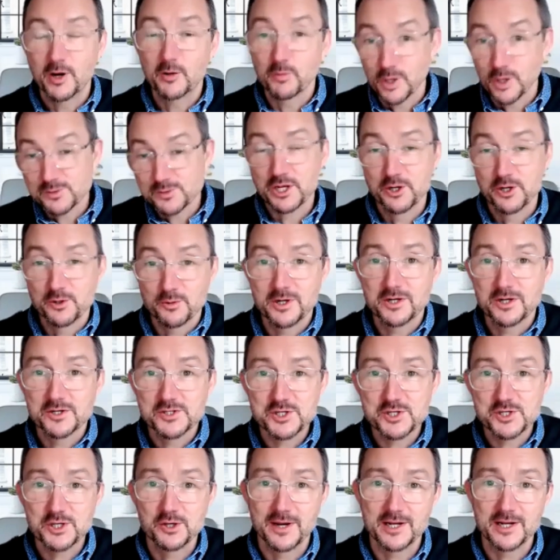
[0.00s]
Well, I was going to
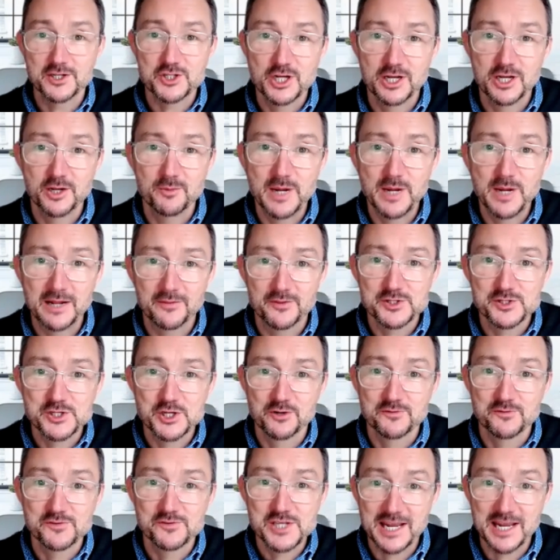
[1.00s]
ask you actually about the
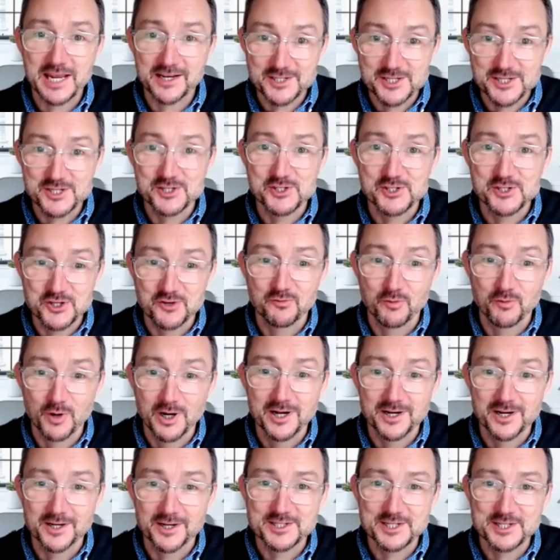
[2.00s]
sort of sectors you've
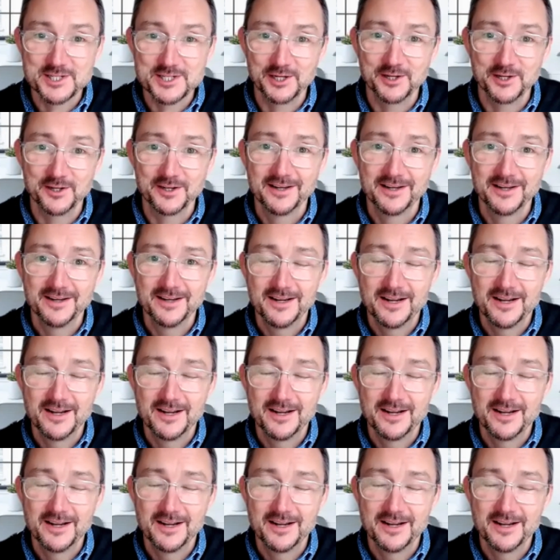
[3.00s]
worked in.